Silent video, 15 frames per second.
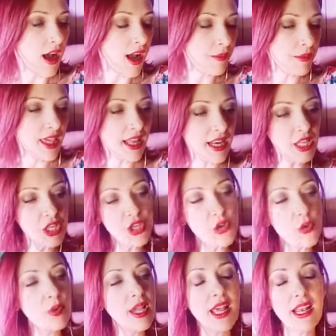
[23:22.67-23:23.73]
I'm getting
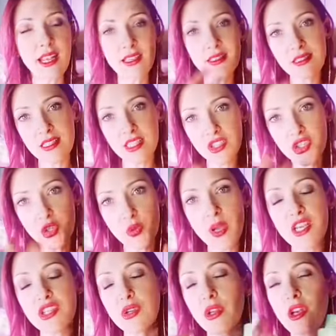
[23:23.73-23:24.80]
you getting a
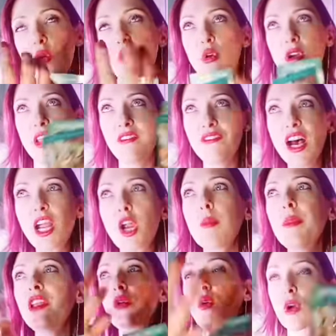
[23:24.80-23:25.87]
situation or an
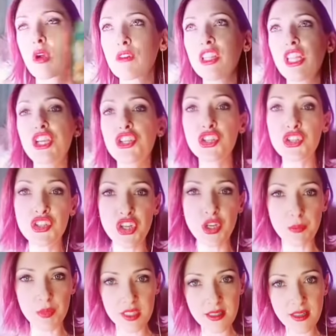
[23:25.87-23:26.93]
environment or a
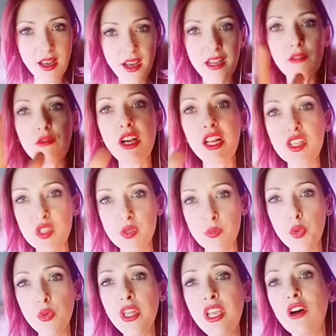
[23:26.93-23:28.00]
relationships kind of running
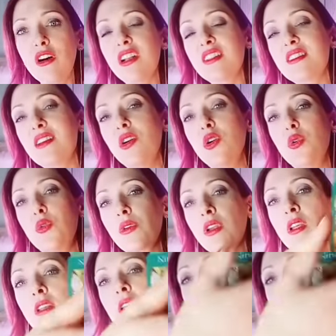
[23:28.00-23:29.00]
smoothly on its own.